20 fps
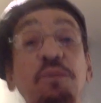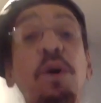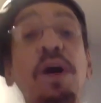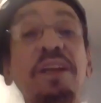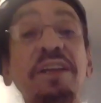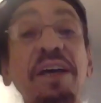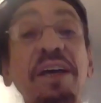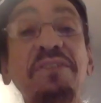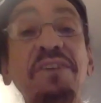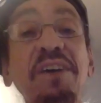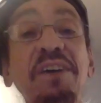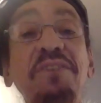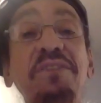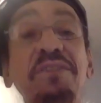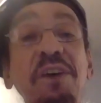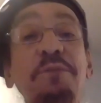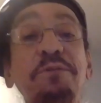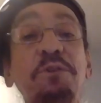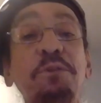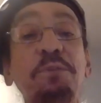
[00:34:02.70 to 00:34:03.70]
well as a
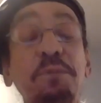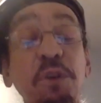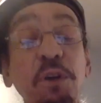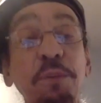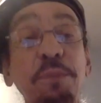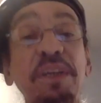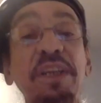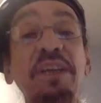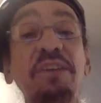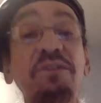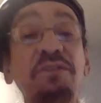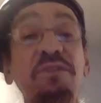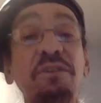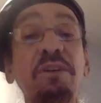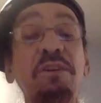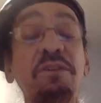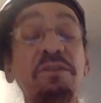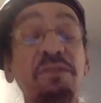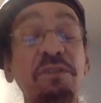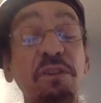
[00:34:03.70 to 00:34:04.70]

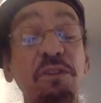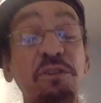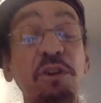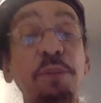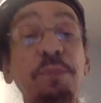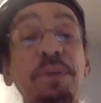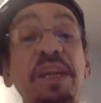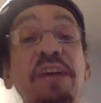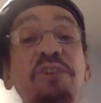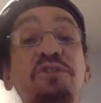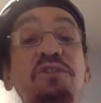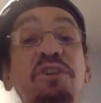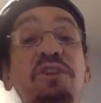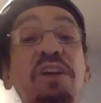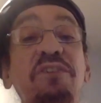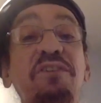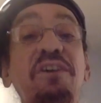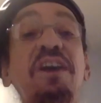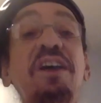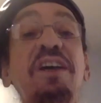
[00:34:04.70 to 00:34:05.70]

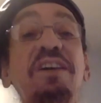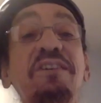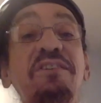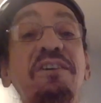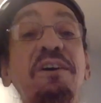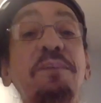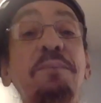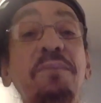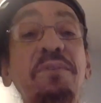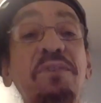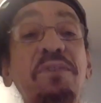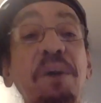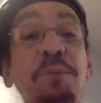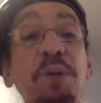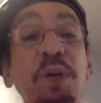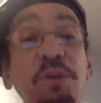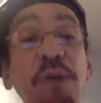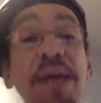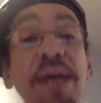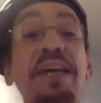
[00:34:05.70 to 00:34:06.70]
self-determinationist
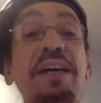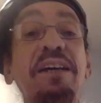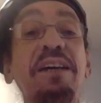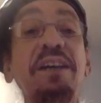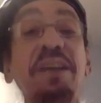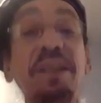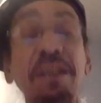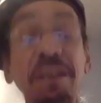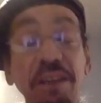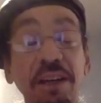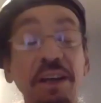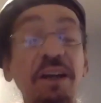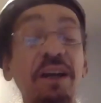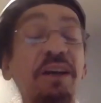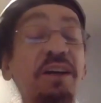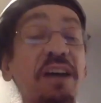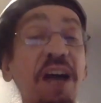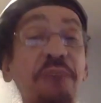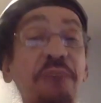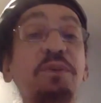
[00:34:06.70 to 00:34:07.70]
democratic
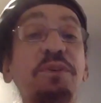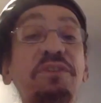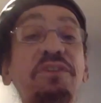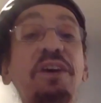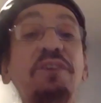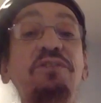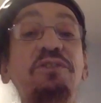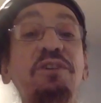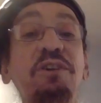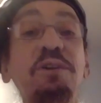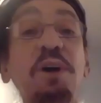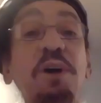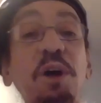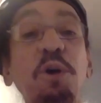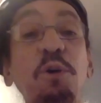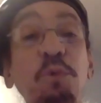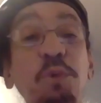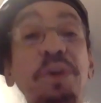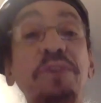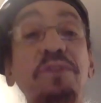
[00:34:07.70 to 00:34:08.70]
conversation
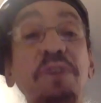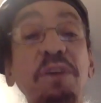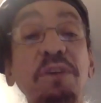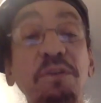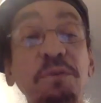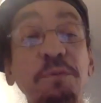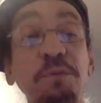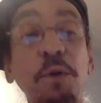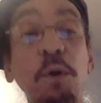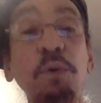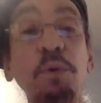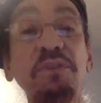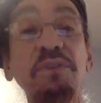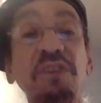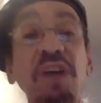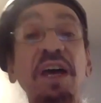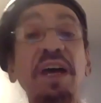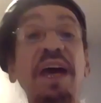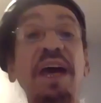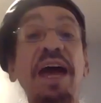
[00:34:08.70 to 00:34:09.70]
with these folks,
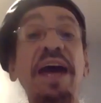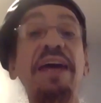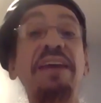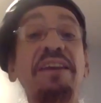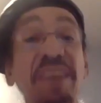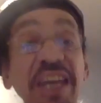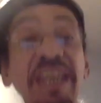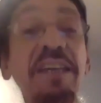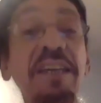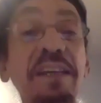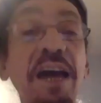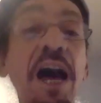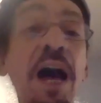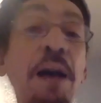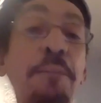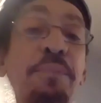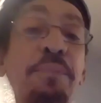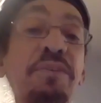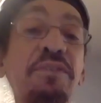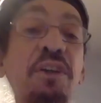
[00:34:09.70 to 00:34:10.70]
and in
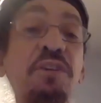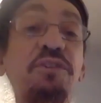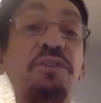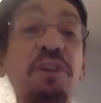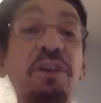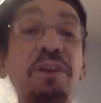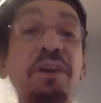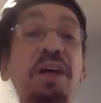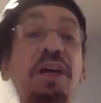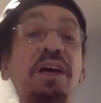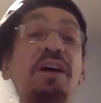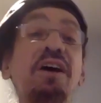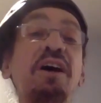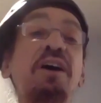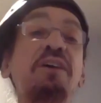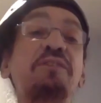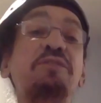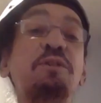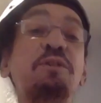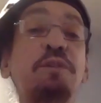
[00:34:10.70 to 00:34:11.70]
opposition
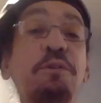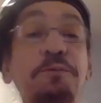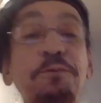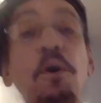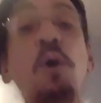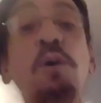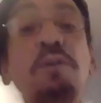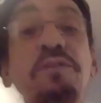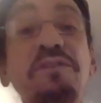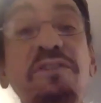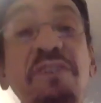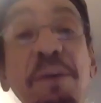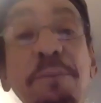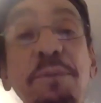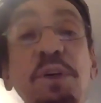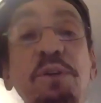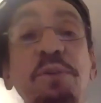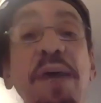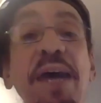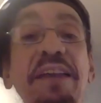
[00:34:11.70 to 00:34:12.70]
to the false
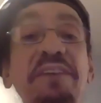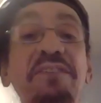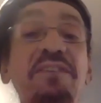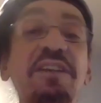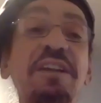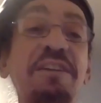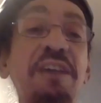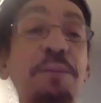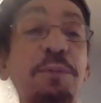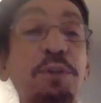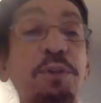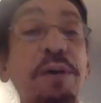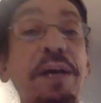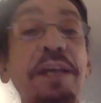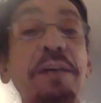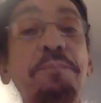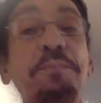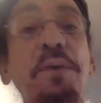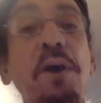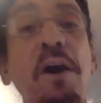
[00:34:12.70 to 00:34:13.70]
Democrats in the
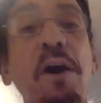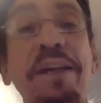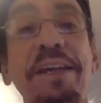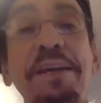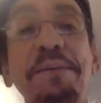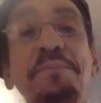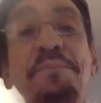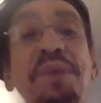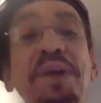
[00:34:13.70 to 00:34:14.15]
Democratic Party.